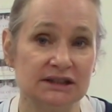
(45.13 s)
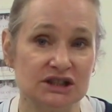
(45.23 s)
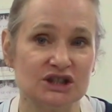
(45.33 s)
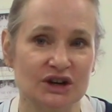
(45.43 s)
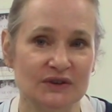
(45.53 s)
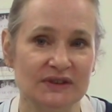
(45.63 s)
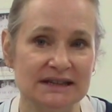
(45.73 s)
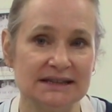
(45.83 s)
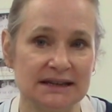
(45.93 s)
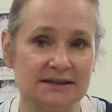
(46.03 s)
to turn
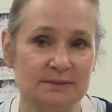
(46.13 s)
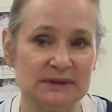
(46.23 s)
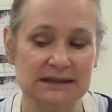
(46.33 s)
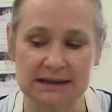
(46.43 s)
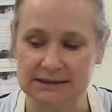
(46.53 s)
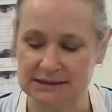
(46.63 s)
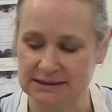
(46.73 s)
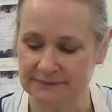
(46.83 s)
this into biscuits.